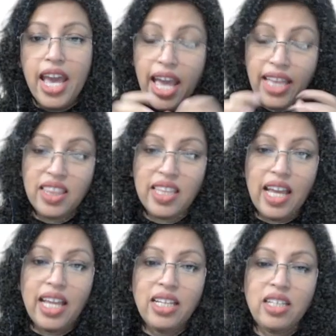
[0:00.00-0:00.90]
And
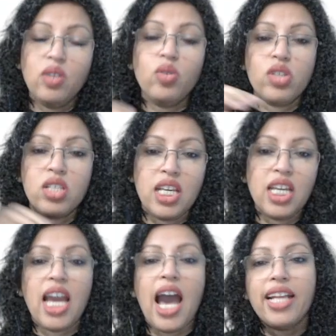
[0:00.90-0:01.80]
then you
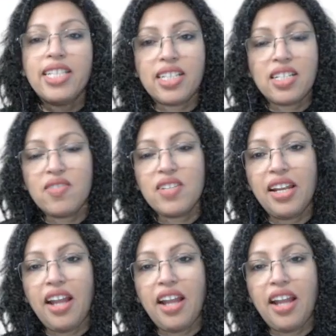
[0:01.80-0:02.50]
see adjectives and